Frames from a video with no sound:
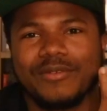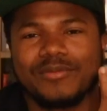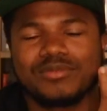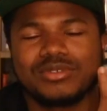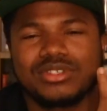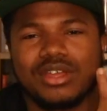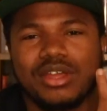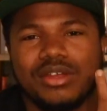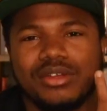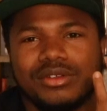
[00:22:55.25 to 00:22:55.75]

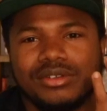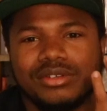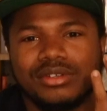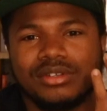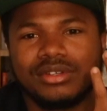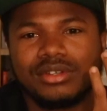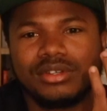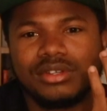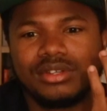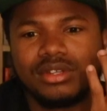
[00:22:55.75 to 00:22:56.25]
Stern?
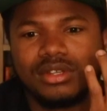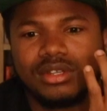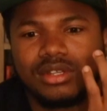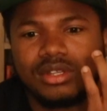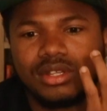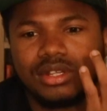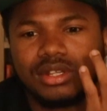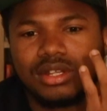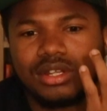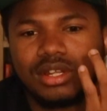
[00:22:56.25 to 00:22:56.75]

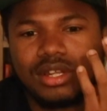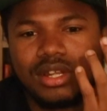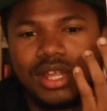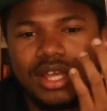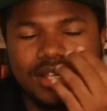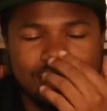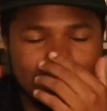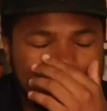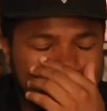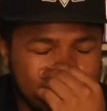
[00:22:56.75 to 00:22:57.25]

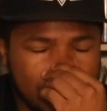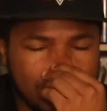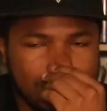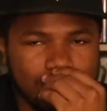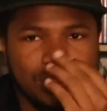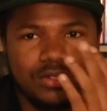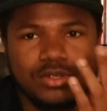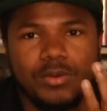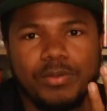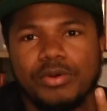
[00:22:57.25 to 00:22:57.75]
Like,
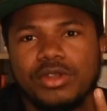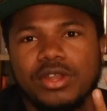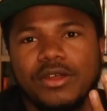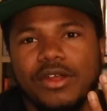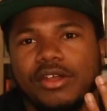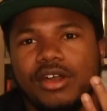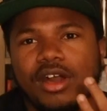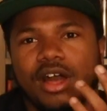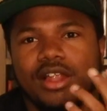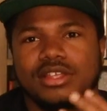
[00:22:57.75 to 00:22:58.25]
there's no point in
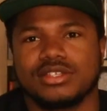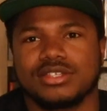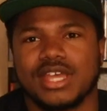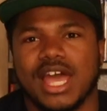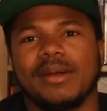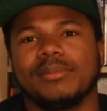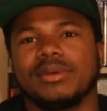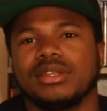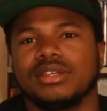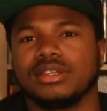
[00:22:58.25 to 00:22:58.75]
her calling
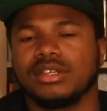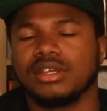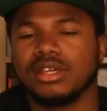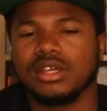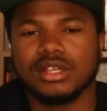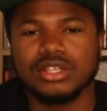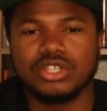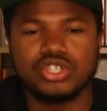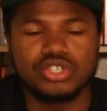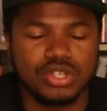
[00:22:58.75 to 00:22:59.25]
Simon.
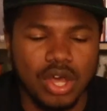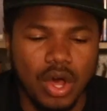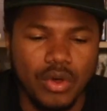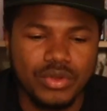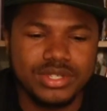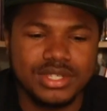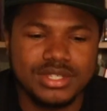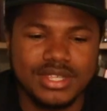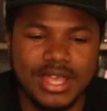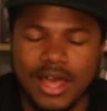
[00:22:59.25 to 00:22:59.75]

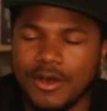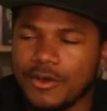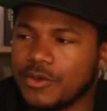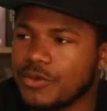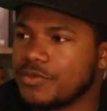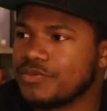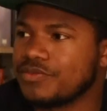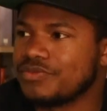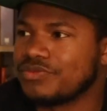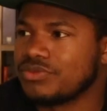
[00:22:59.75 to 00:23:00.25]
Ghost is
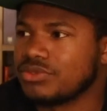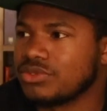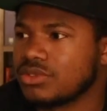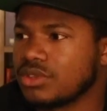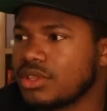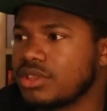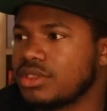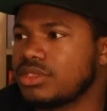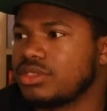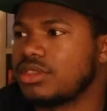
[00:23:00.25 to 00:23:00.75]
out.
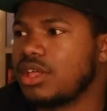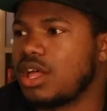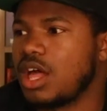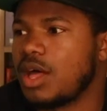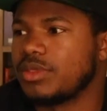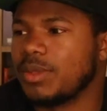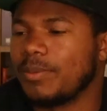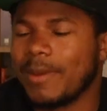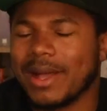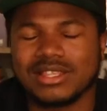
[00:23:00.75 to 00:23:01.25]

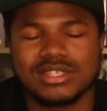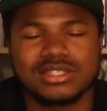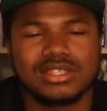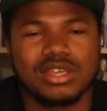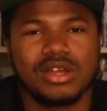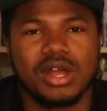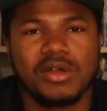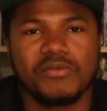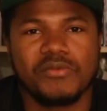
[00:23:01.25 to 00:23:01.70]
They're about to start